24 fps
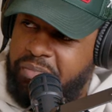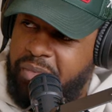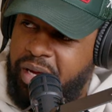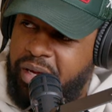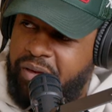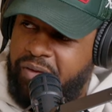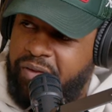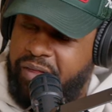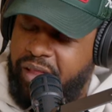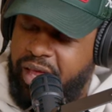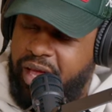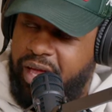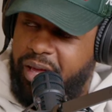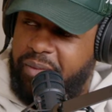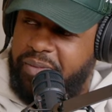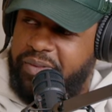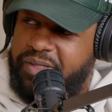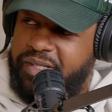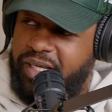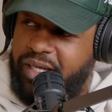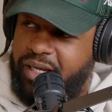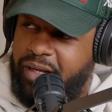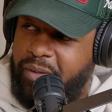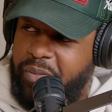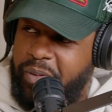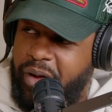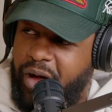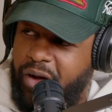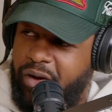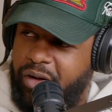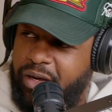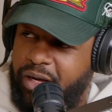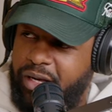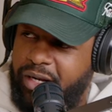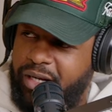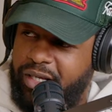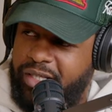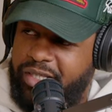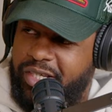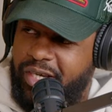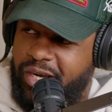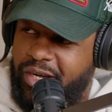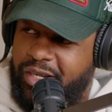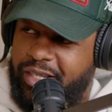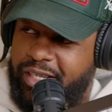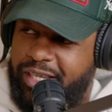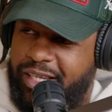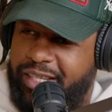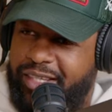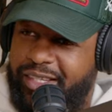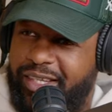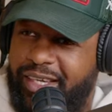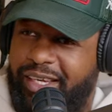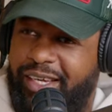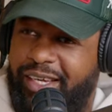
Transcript: meth lab set up out here that y'all need to